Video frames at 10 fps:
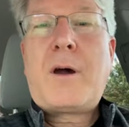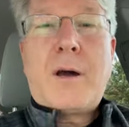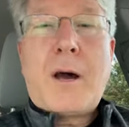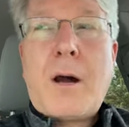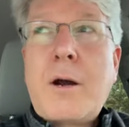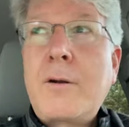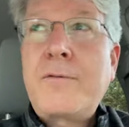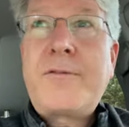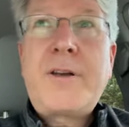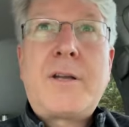
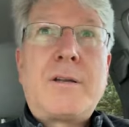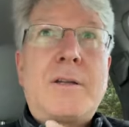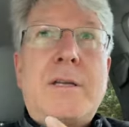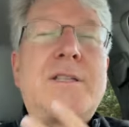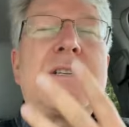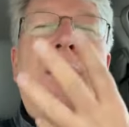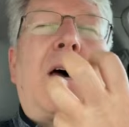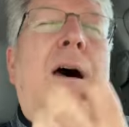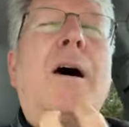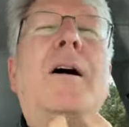heartfelt. Just, oh,
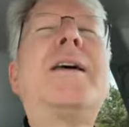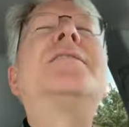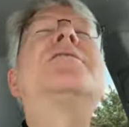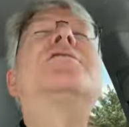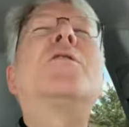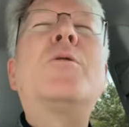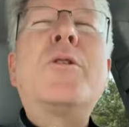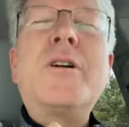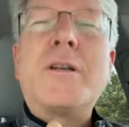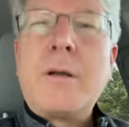ah, it's so
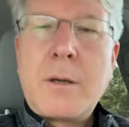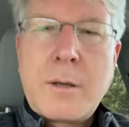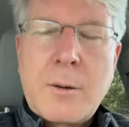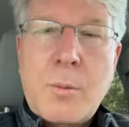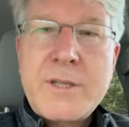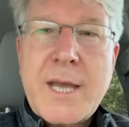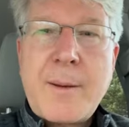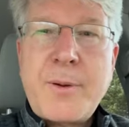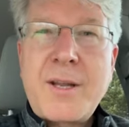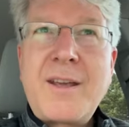good. What's
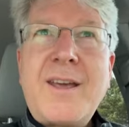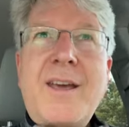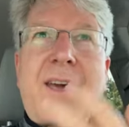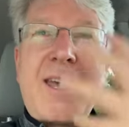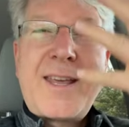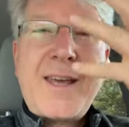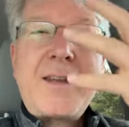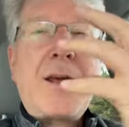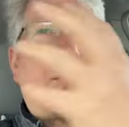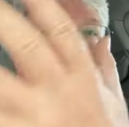happening?
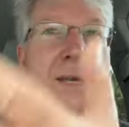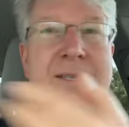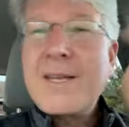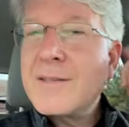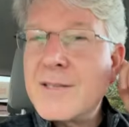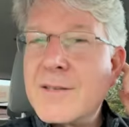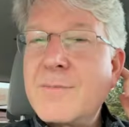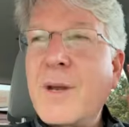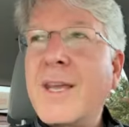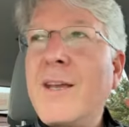Again, my senses,
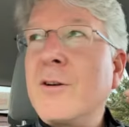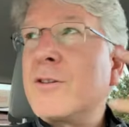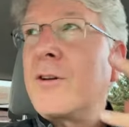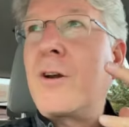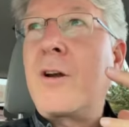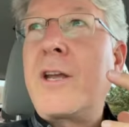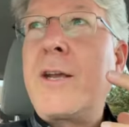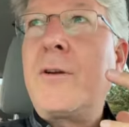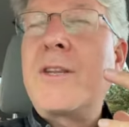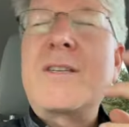my ears are, are
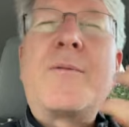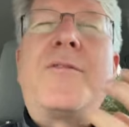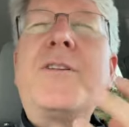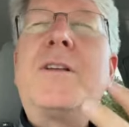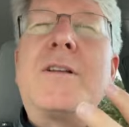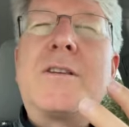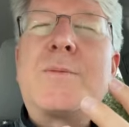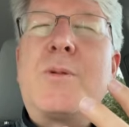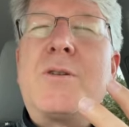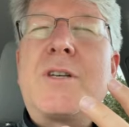hearing this. I'm feeling this
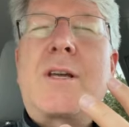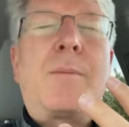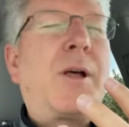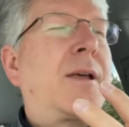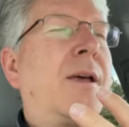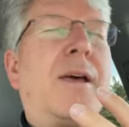music and I'm like,